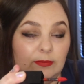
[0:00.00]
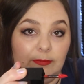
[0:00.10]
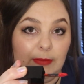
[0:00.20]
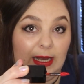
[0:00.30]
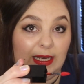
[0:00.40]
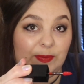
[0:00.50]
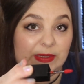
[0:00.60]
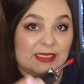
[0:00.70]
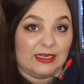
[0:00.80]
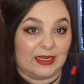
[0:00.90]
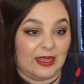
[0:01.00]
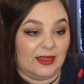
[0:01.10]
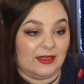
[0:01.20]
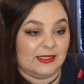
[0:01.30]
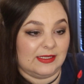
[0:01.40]
matte lipstick,
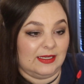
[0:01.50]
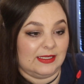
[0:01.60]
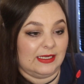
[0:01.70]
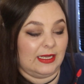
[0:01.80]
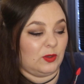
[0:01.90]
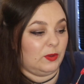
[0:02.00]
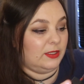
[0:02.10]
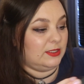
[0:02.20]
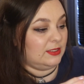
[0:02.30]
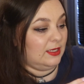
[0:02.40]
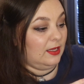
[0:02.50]
guys, it's liquid.